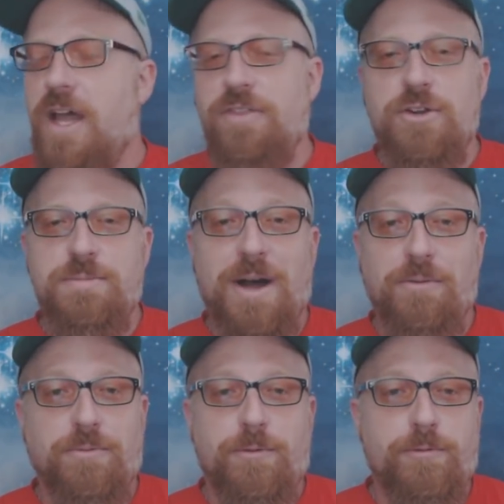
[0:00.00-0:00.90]
There's
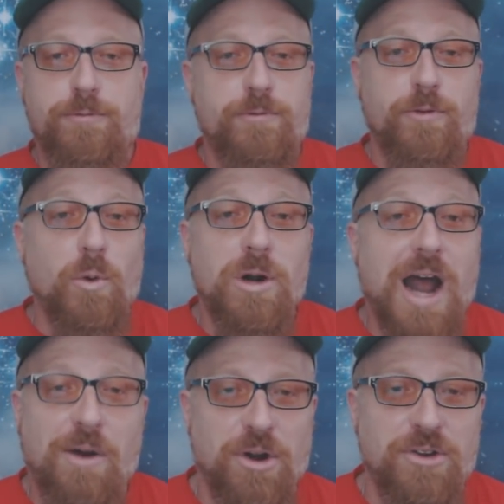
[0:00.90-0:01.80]
about 4
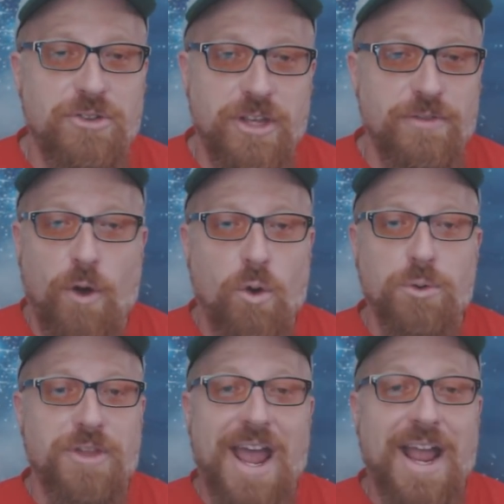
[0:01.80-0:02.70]
hours in the
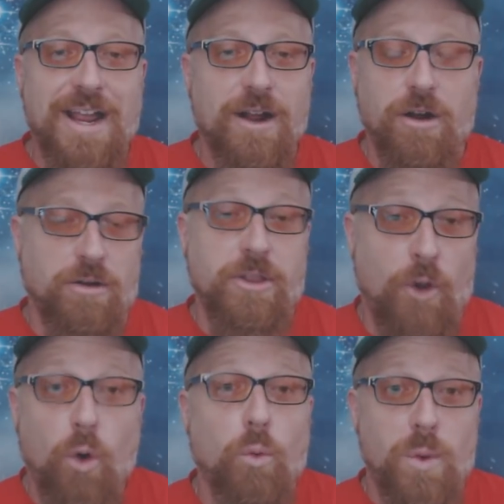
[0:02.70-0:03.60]
whole day or in
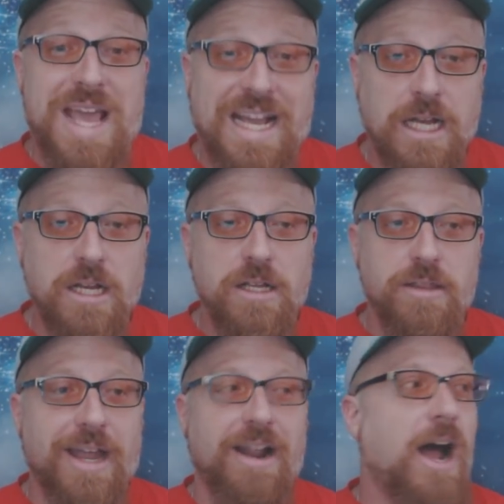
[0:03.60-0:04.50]
the whole week
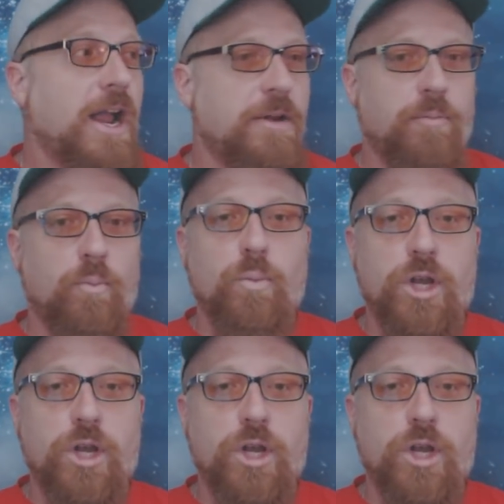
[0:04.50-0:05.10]
that I